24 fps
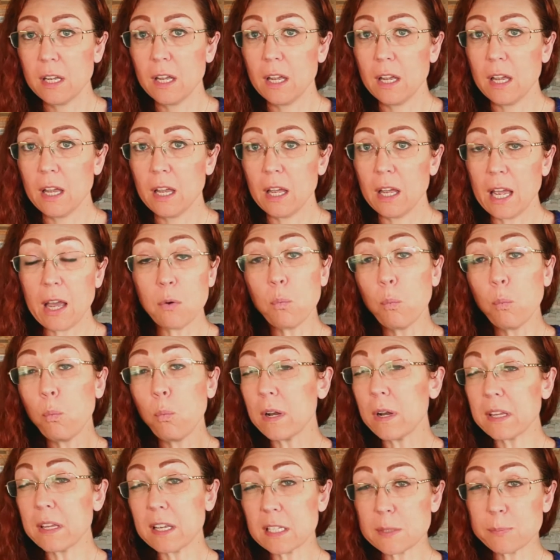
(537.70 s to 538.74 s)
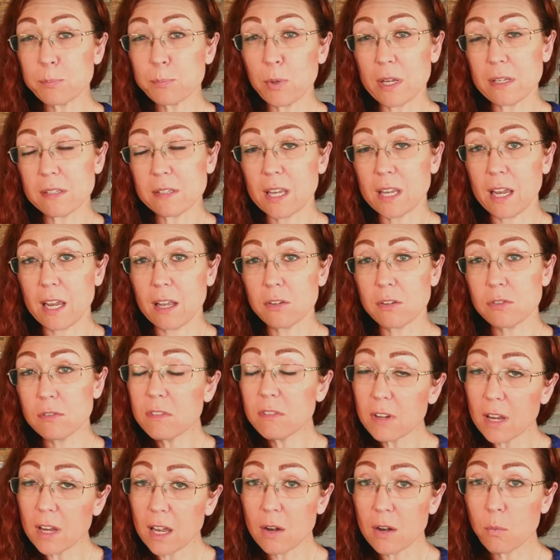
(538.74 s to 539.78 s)
and one gets breast cancer
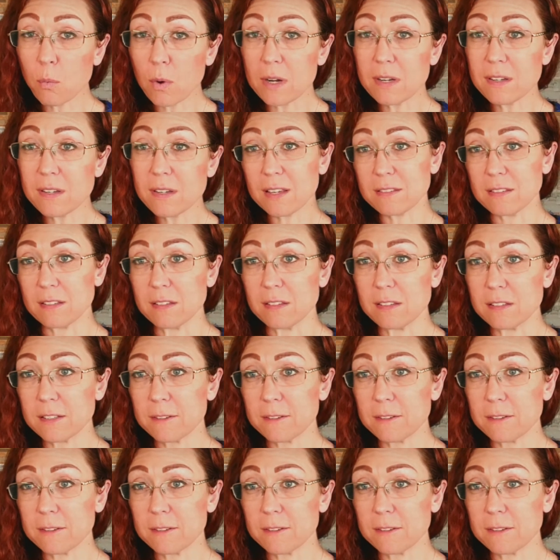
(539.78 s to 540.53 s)
and one doesn't.